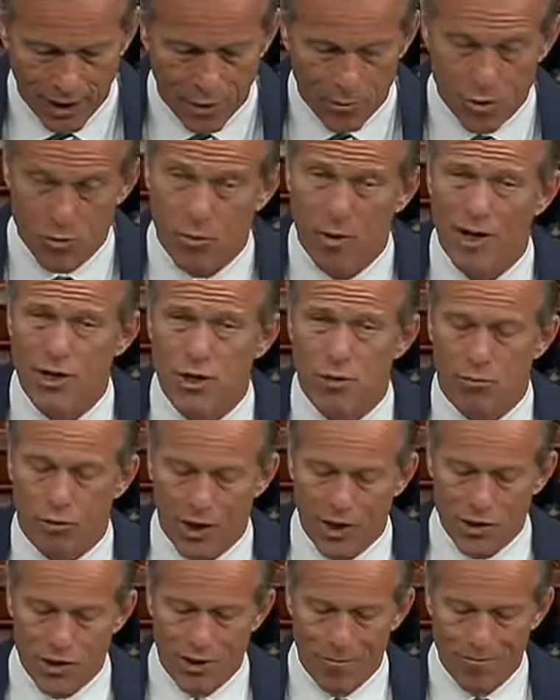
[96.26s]
Mister President,
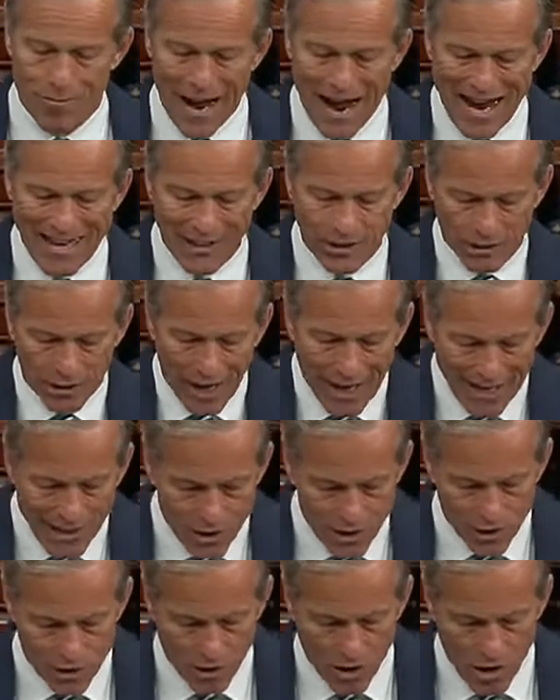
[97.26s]
President Biden likes
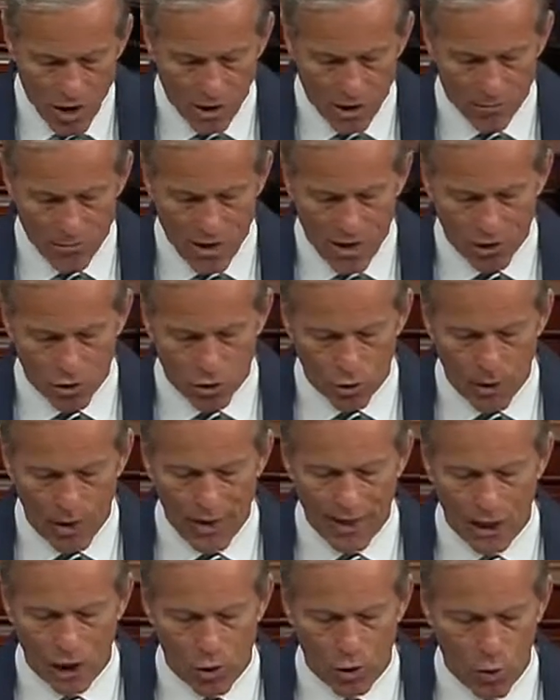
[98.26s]
to talk about
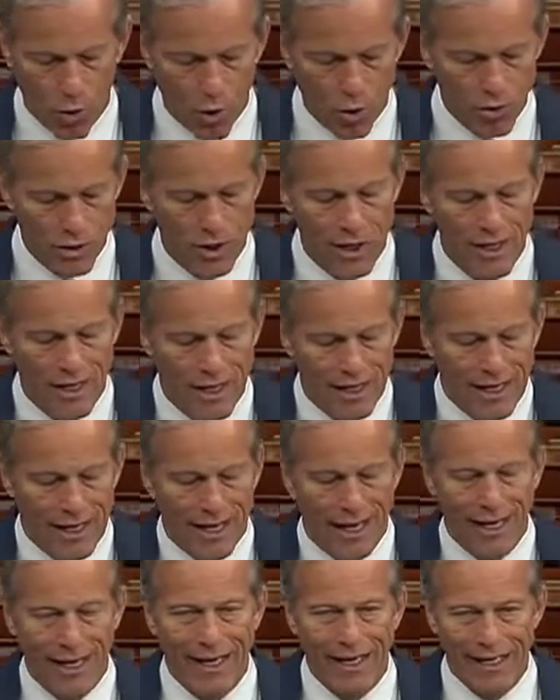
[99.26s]
creating, quote,
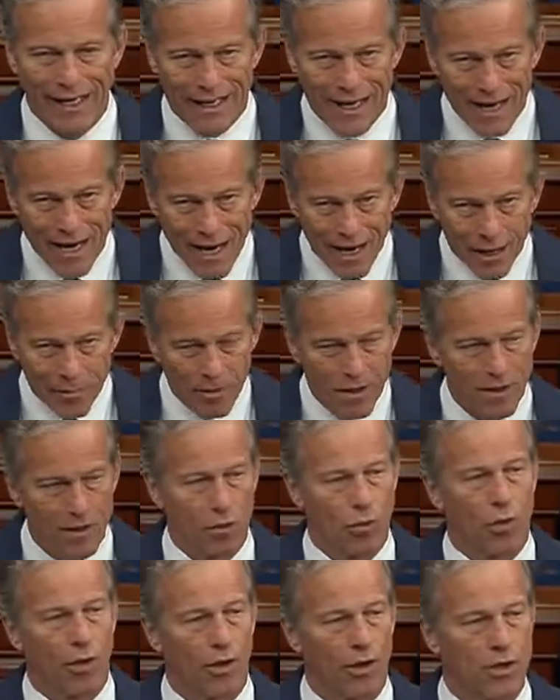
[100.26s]
an economy
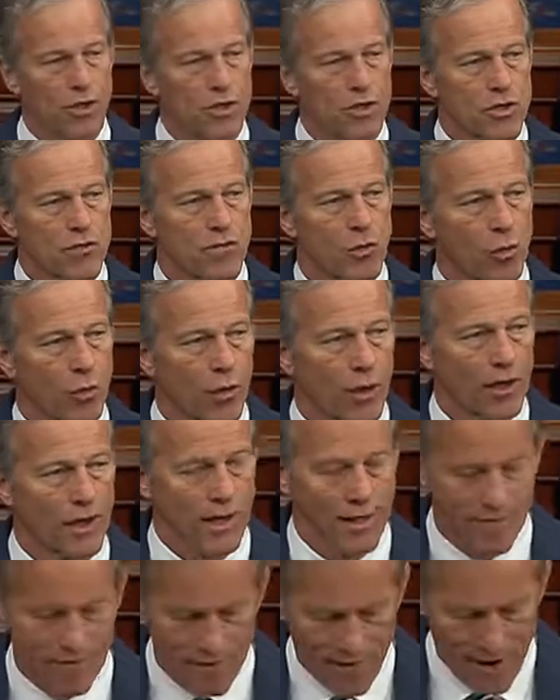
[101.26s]
that works for
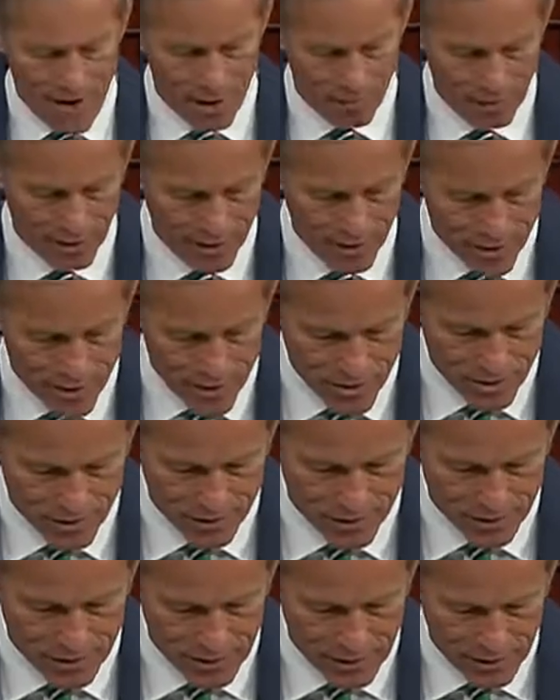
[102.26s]
working families.
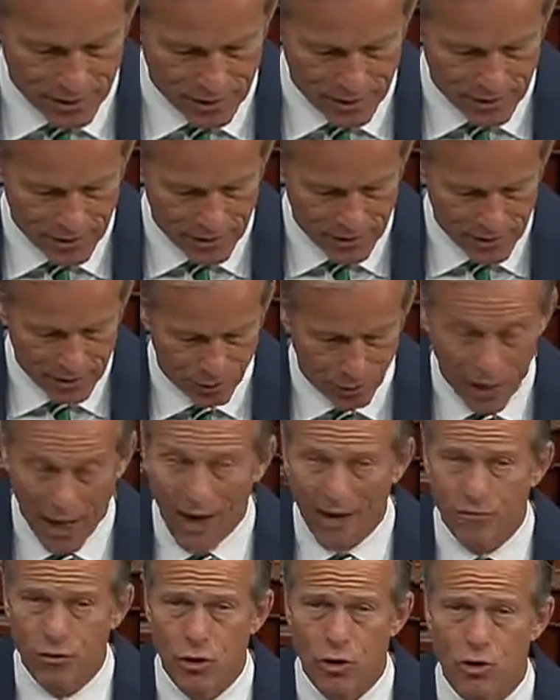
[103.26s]
Well, I
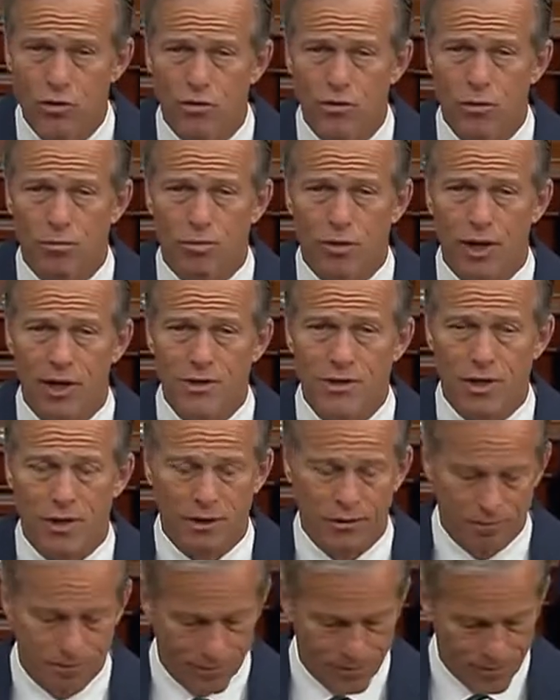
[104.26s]
have news for the President.